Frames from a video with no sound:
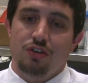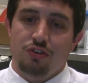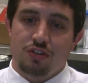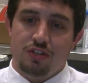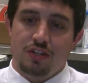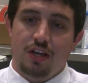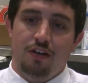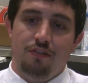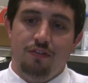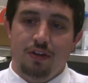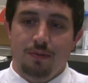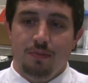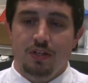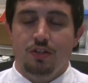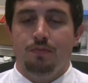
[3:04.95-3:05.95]
your
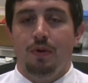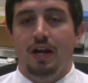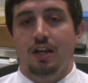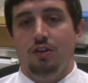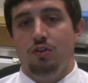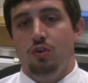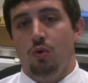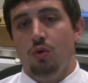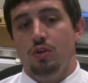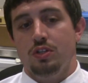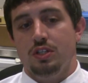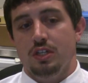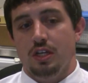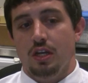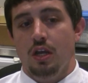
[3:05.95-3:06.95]
self-image by
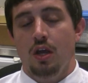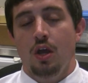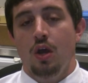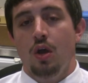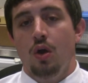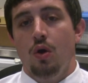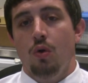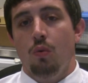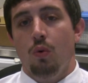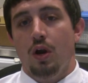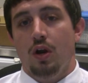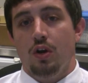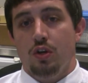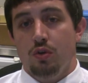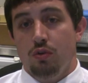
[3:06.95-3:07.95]
endorsing
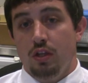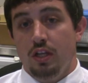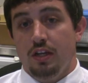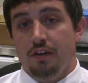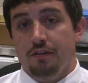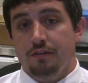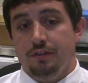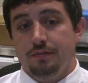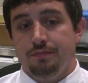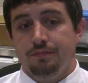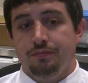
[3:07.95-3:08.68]
where you live.